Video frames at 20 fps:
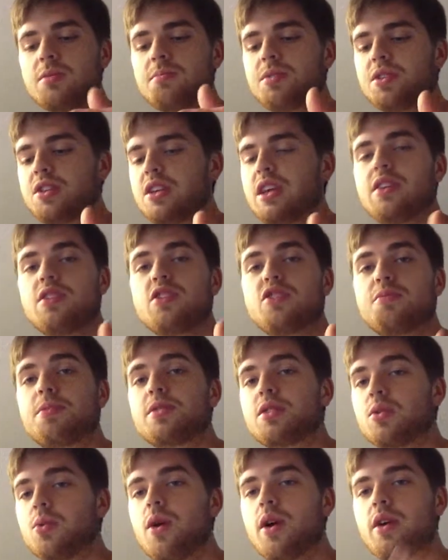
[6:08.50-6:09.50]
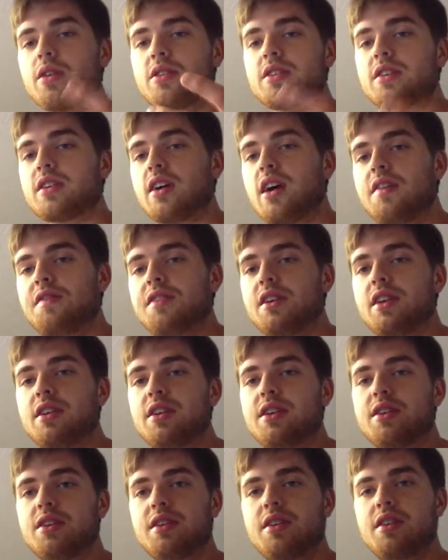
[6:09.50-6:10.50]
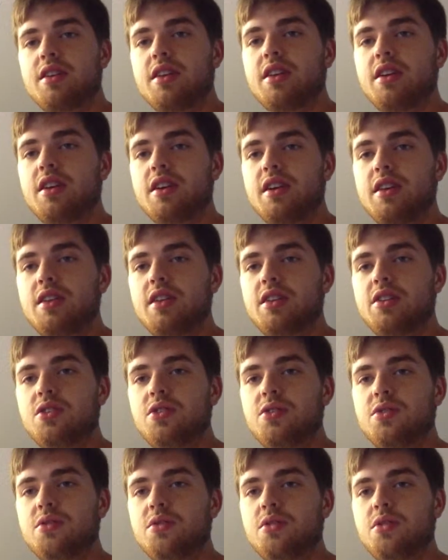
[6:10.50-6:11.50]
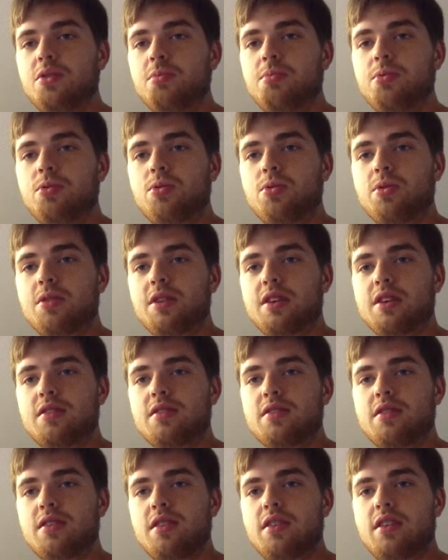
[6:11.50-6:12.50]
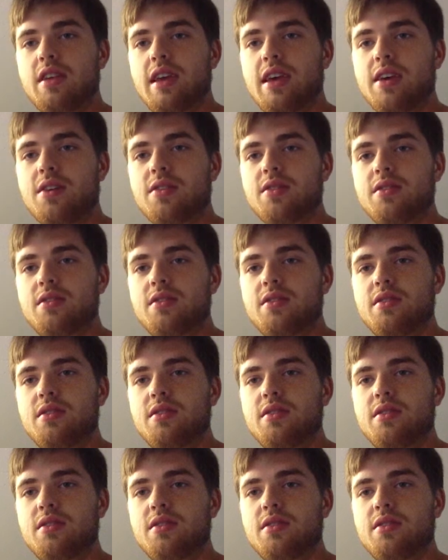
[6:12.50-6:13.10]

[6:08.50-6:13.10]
But yeah, you just put the water and the coffee in there, and then you pull this down,